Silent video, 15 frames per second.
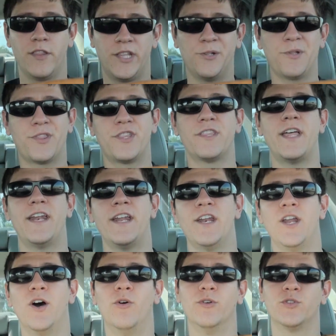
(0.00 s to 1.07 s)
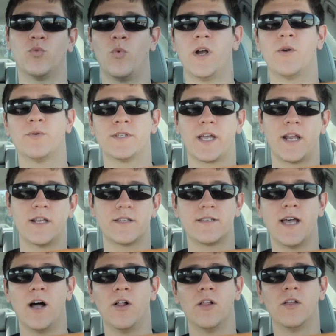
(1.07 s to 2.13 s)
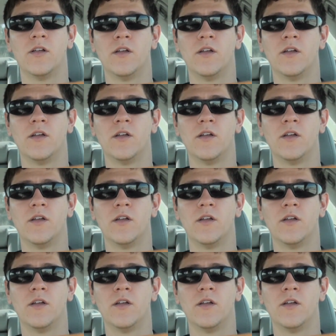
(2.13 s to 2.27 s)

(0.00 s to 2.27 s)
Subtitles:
The only thing they didn't know was where was it going to sell.